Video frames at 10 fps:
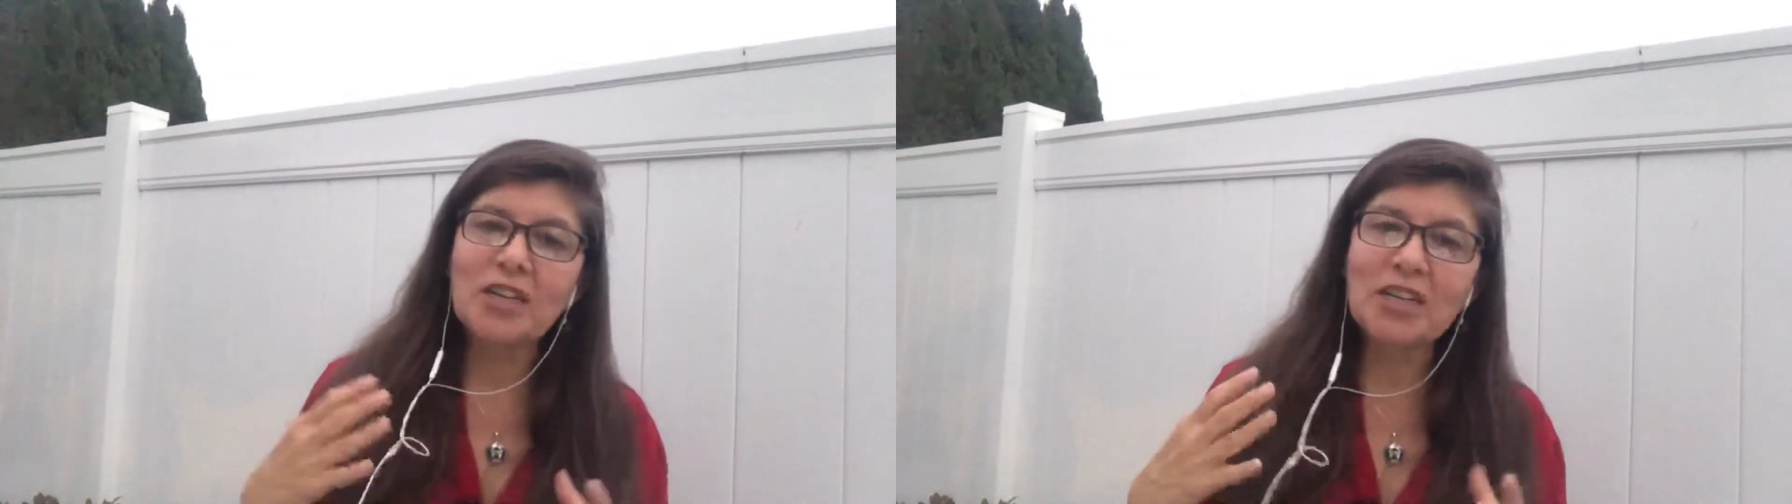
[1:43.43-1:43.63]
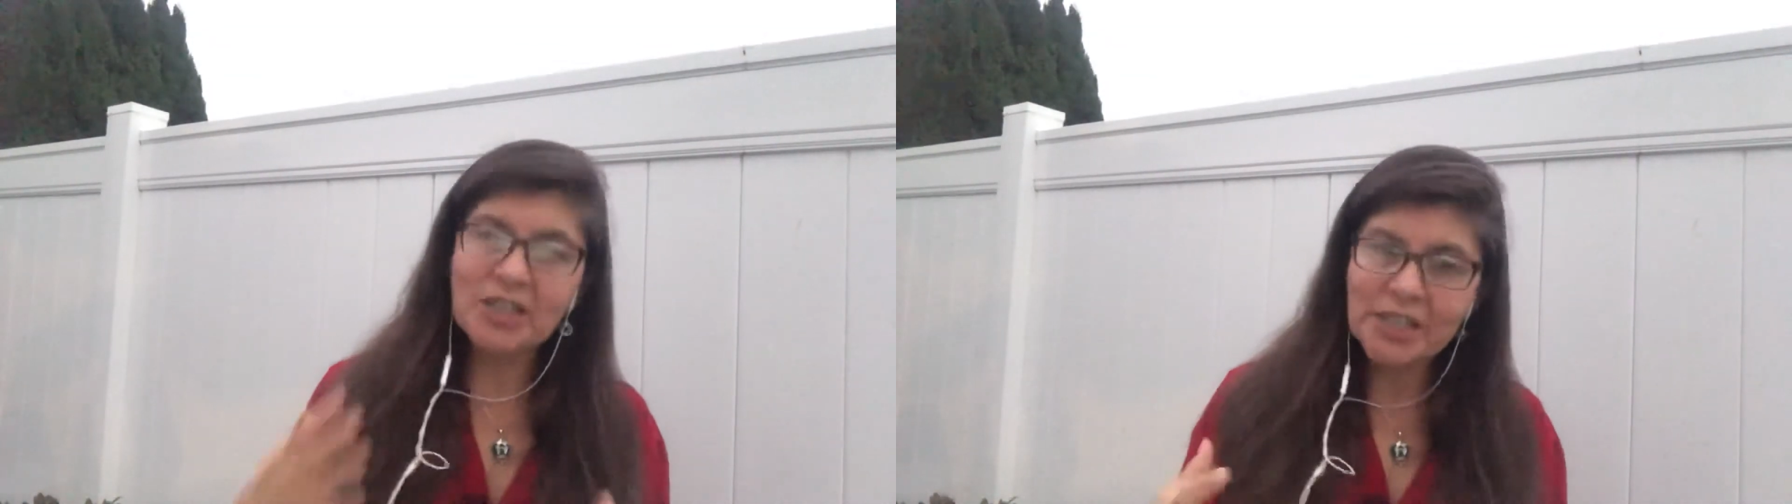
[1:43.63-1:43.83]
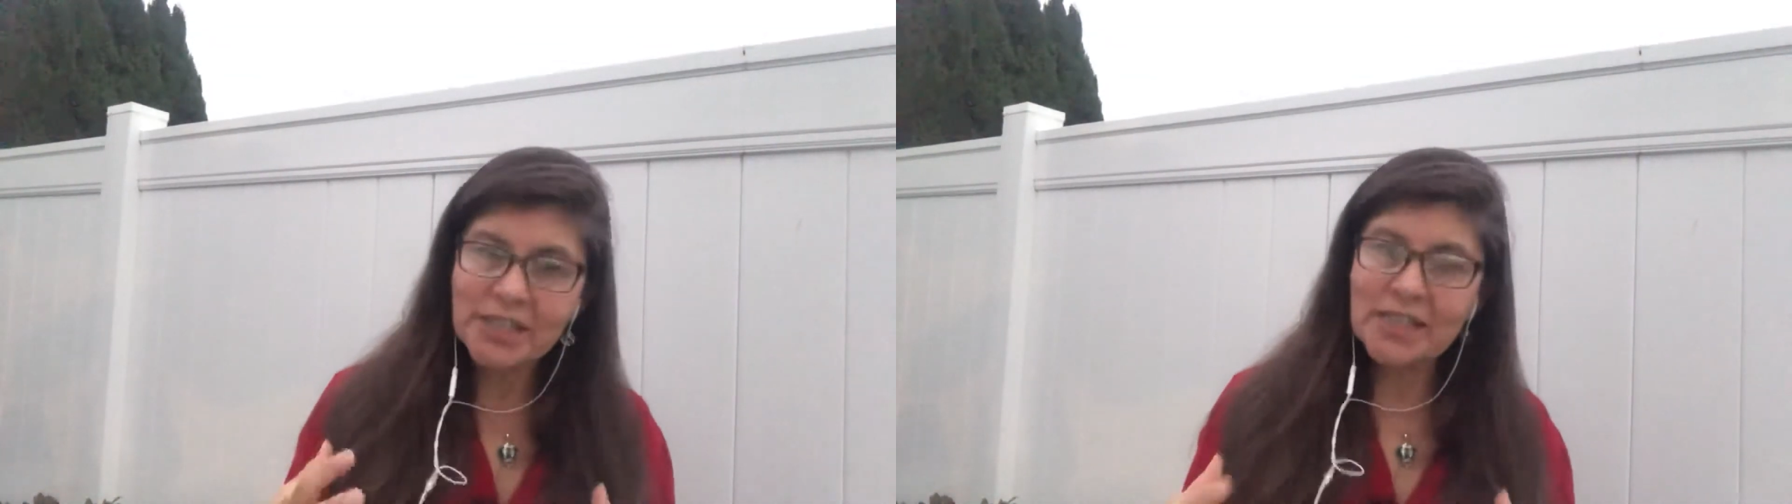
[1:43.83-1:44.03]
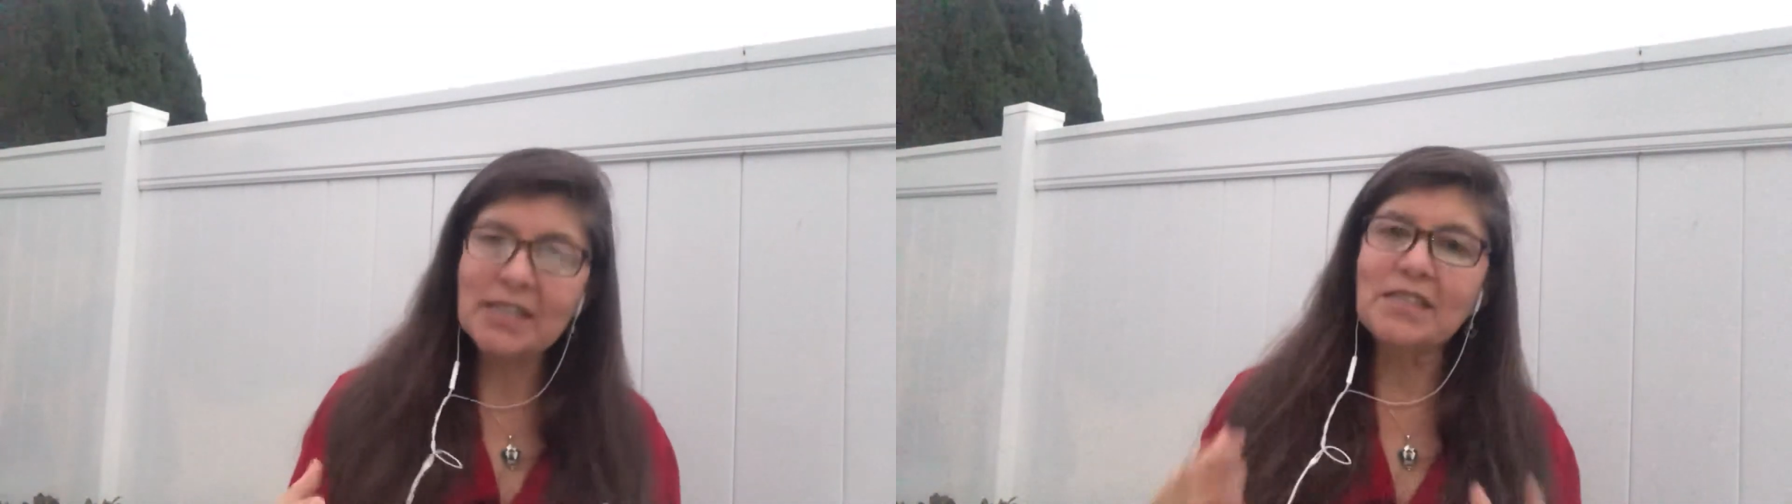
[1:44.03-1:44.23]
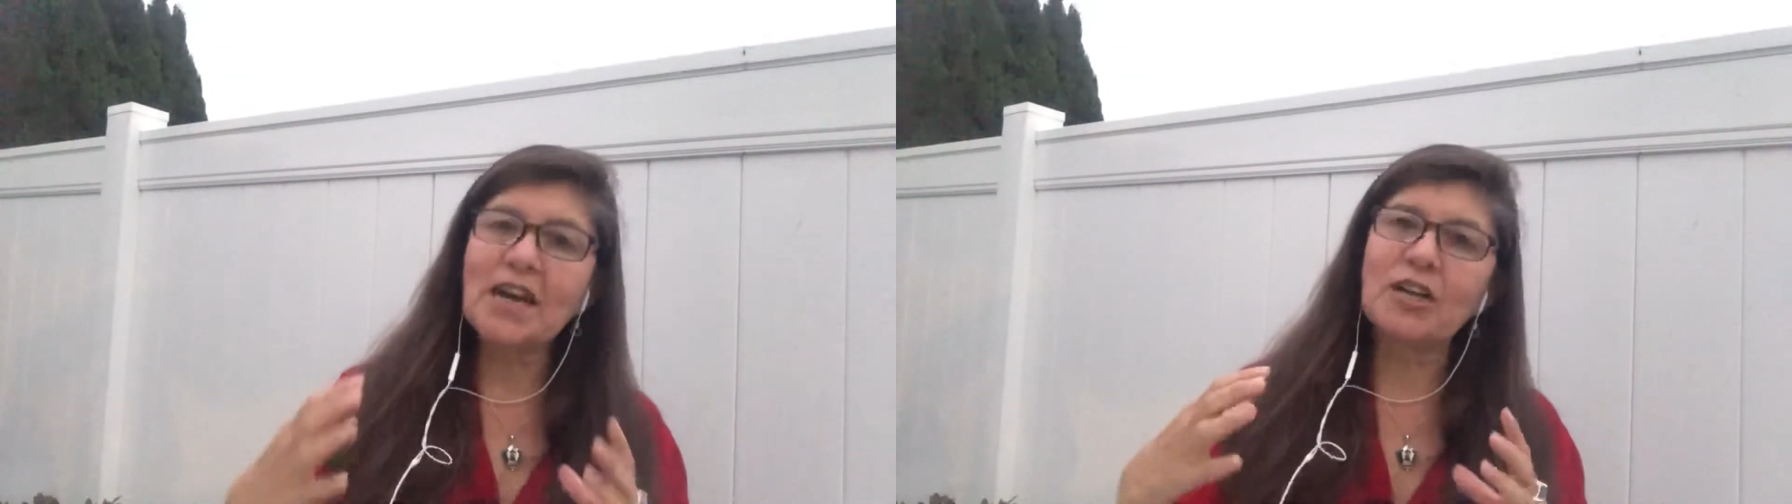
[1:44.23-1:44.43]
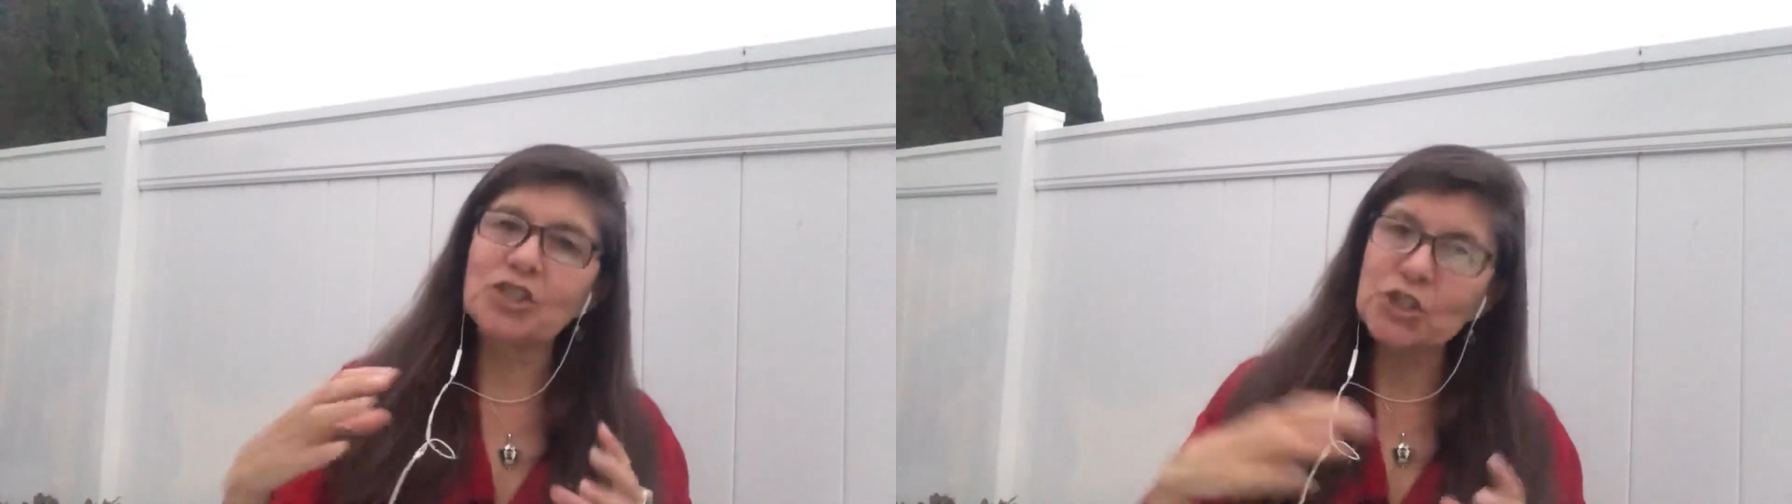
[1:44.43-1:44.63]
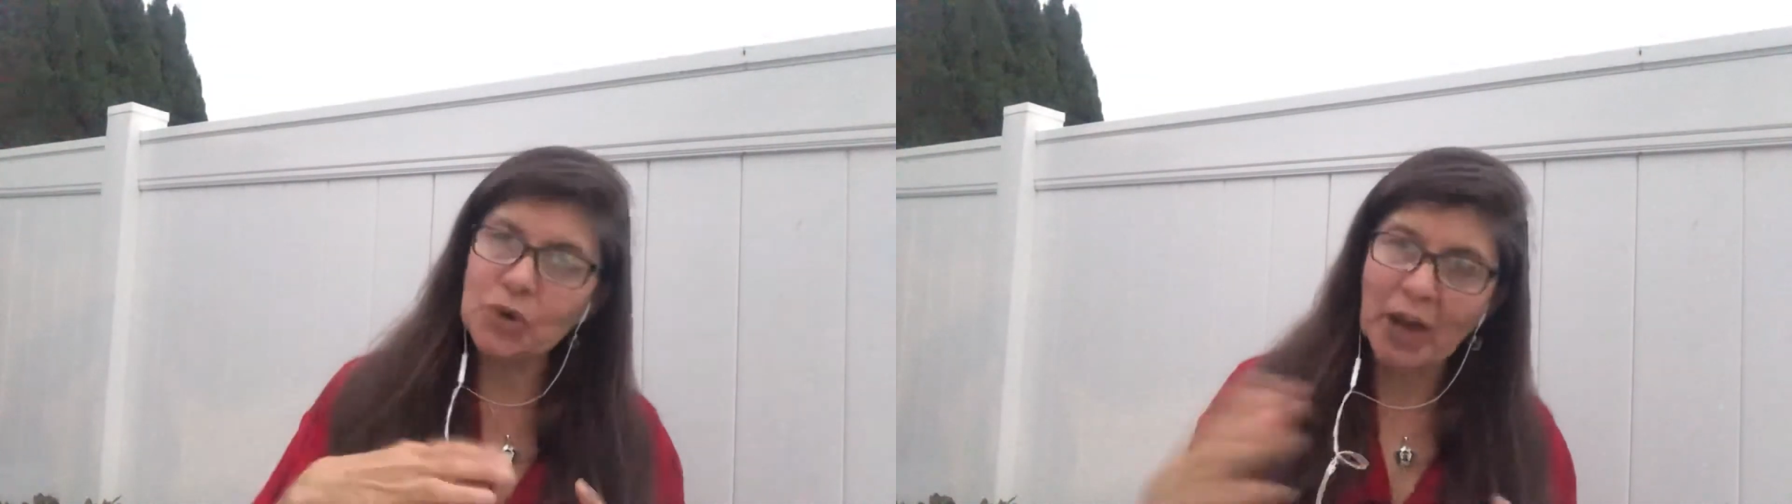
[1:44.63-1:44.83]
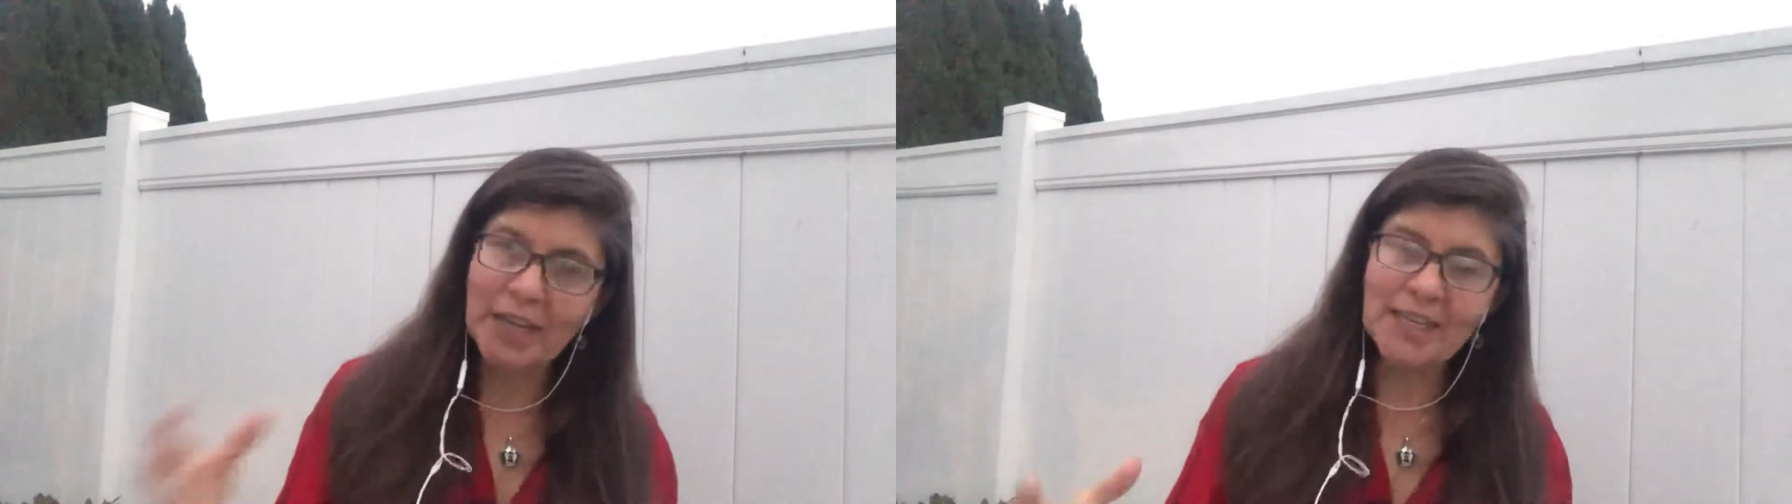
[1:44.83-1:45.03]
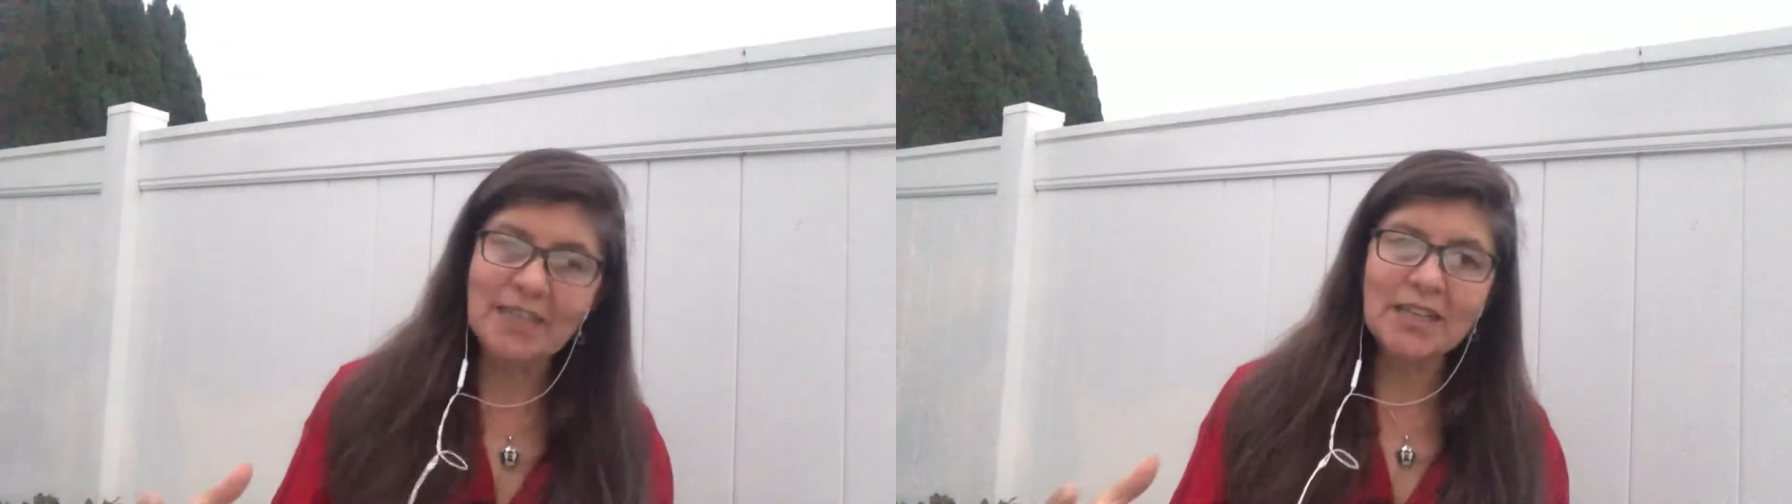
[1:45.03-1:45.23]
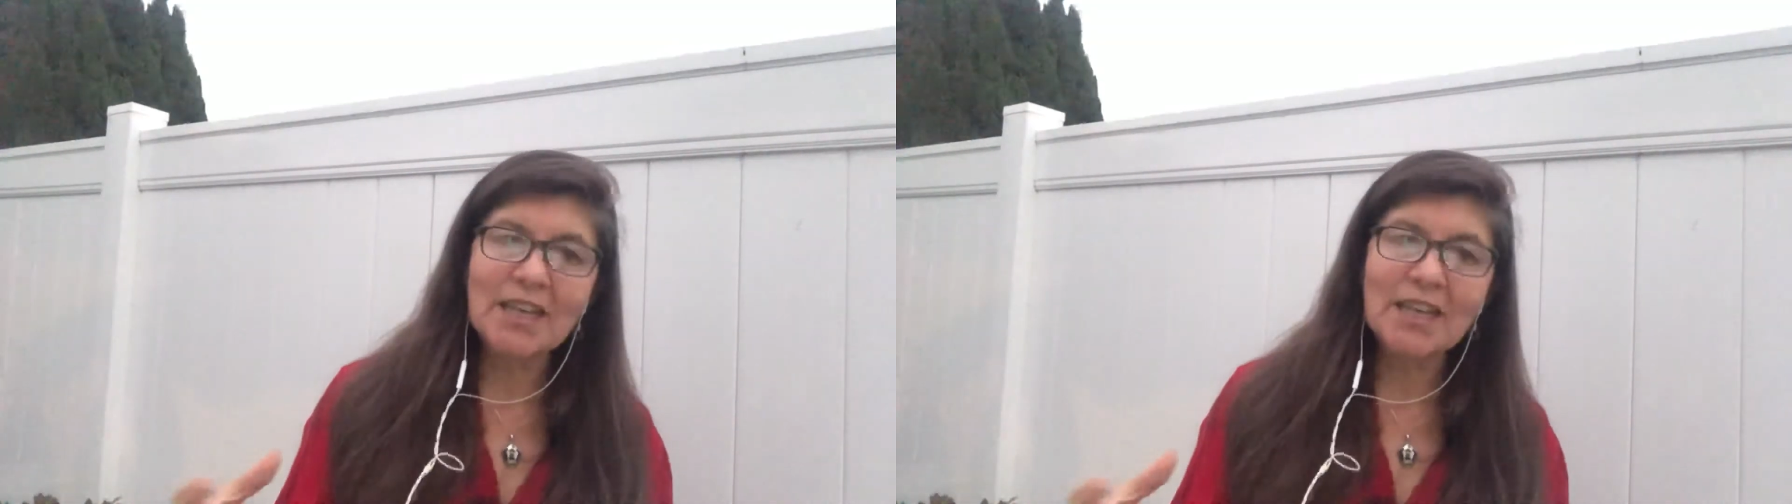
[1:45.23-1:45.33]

currencies are traded.